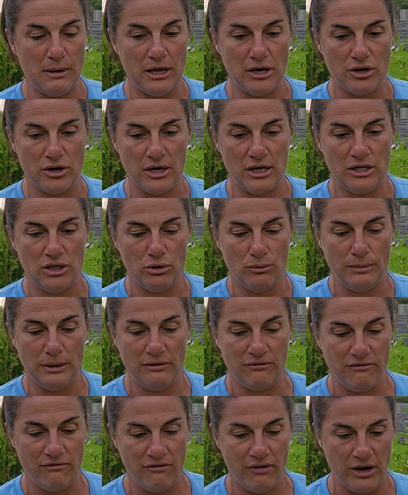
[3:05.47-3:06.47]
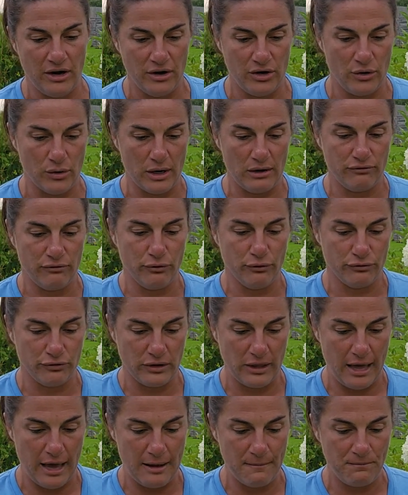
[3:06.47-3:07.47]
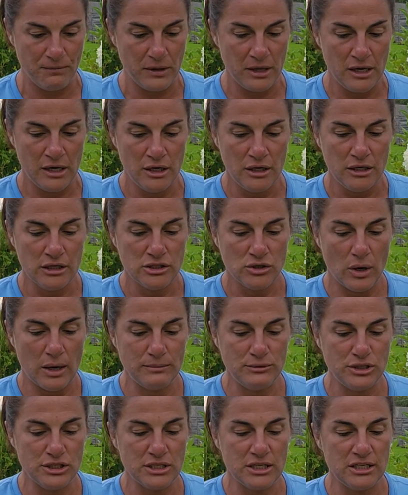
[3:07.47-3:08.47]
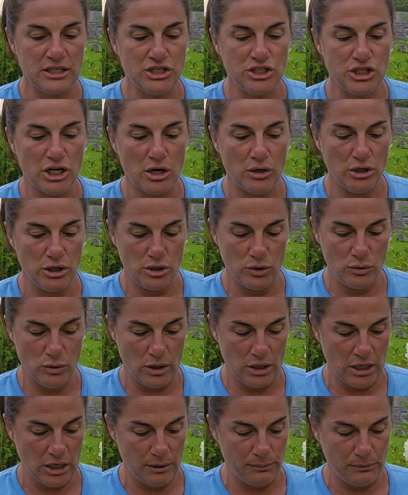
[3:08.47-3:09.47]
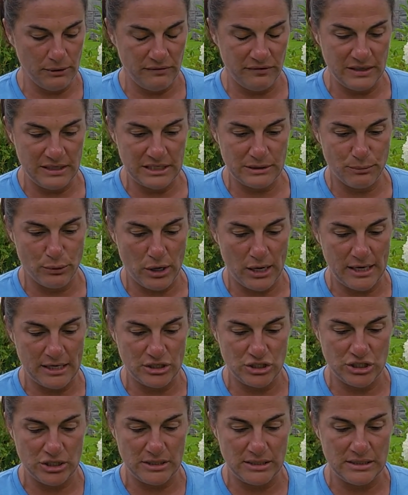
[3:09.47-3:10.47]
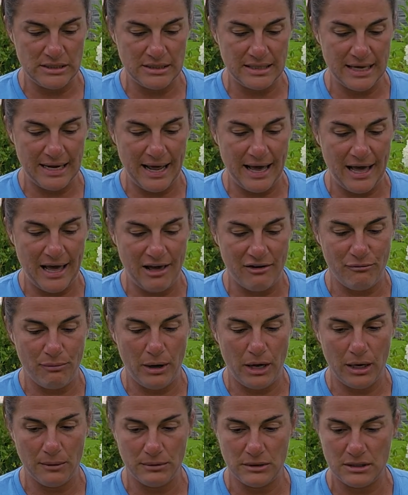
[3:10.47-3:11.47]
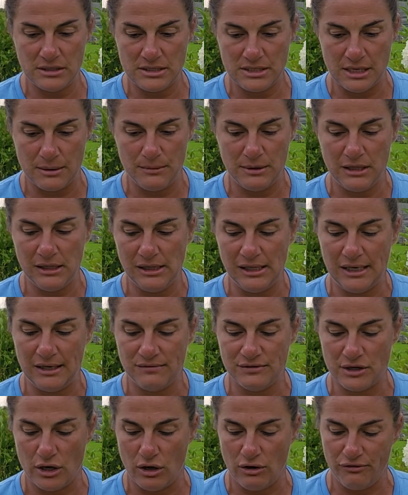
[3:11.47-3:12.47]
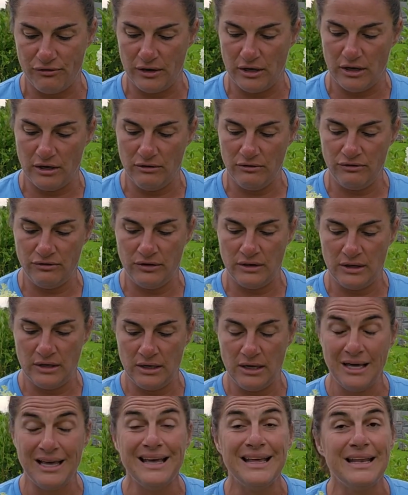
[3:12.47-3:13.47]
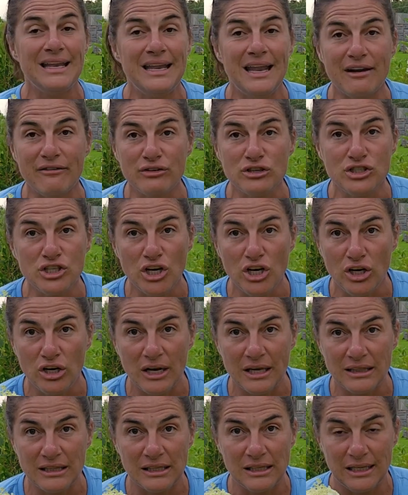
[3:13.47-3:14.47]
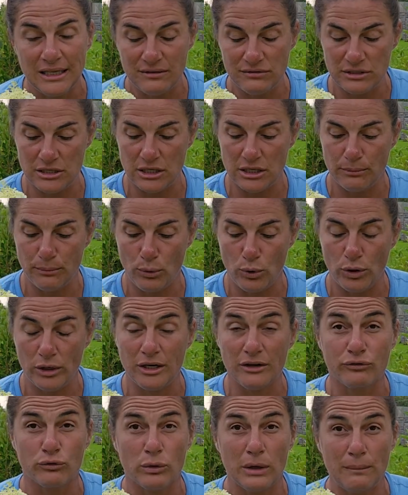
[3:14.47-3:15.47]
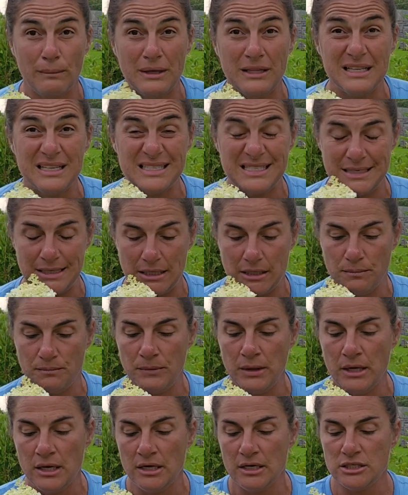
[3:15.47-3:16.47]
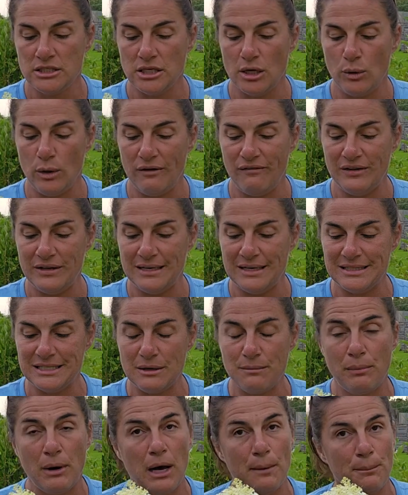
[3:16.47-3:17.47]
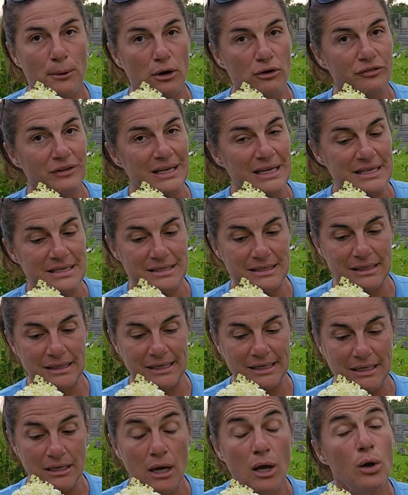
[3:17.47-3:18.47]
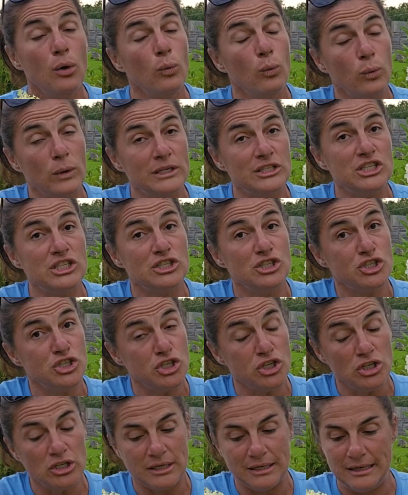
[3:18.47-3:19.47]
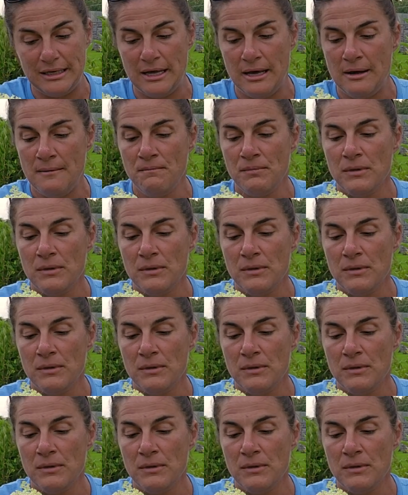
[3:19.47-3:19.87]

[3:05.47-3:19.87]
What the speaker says: better, and you'll be very grateful for that. So I'm just going to show you a couple of these branches that I have popped some of the leaves off of. Never tug at the leaves to the point of ripping the stem. So if it doesn't pop off easily, which it should,